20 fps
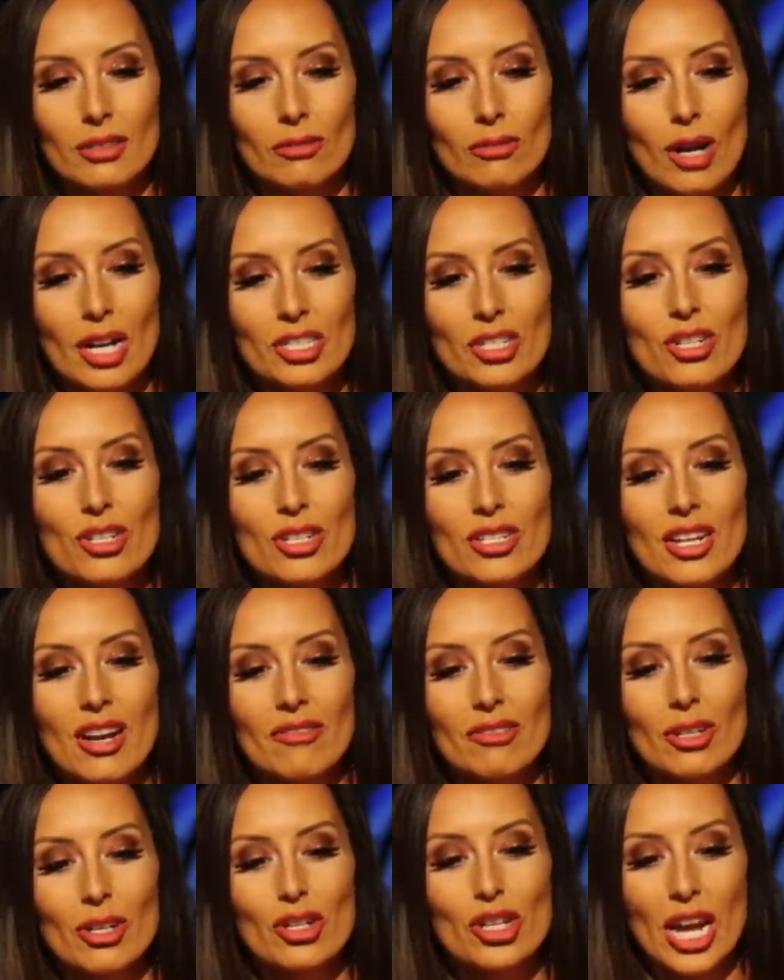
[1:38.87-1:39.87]
Washington
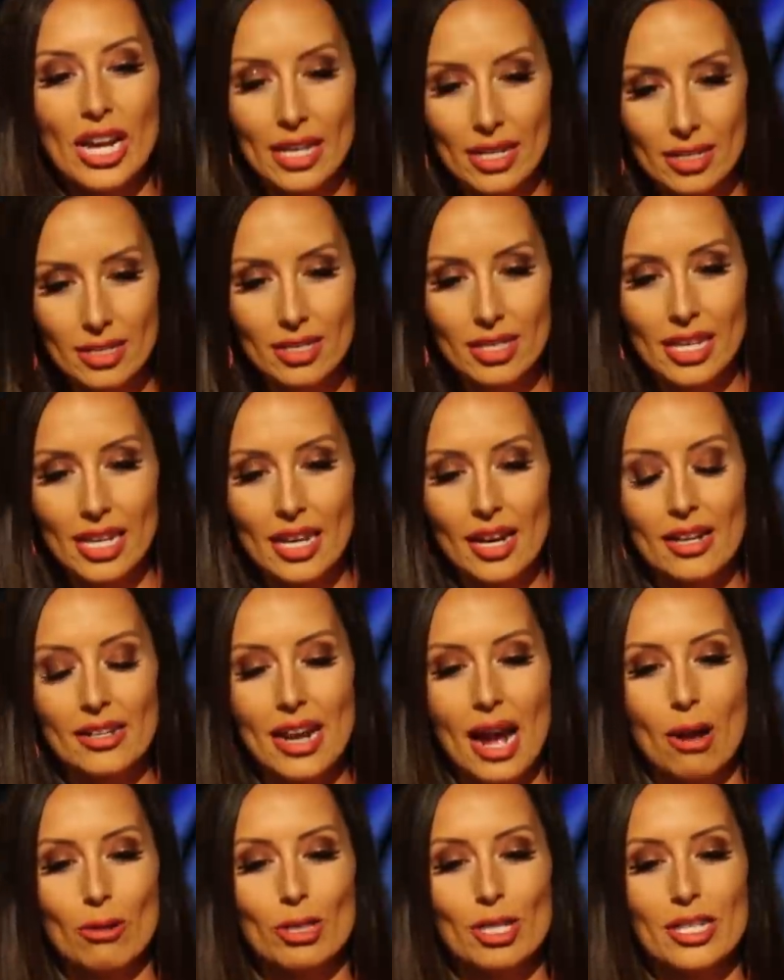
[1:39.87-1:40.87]
Governor Jay Inslee
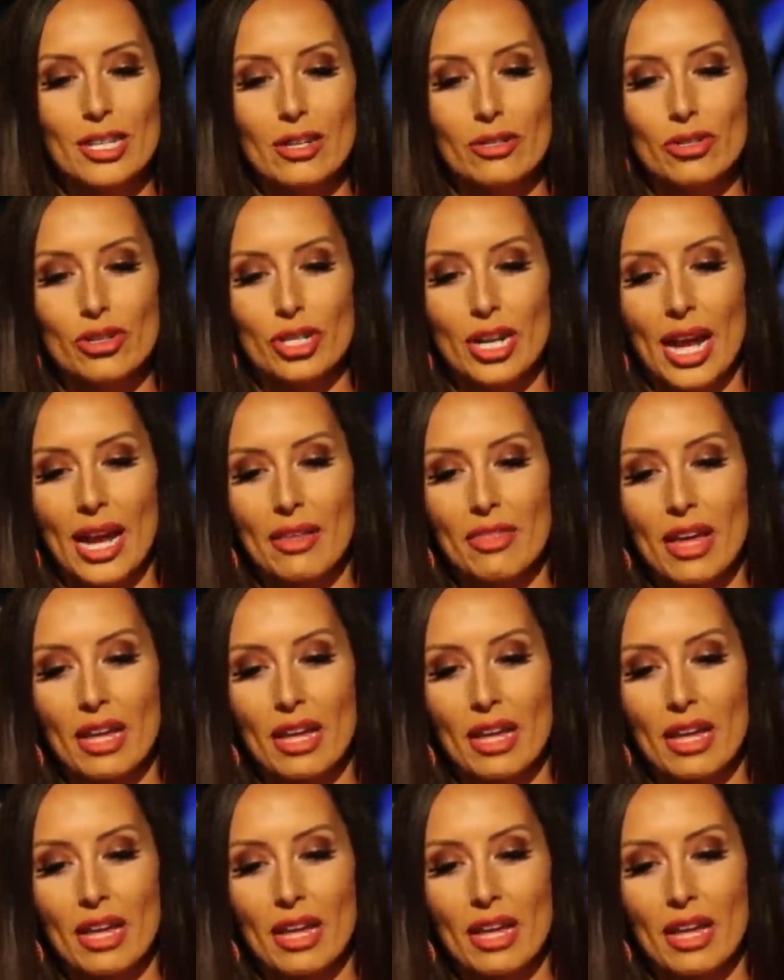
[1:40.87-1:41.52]
announced yesterday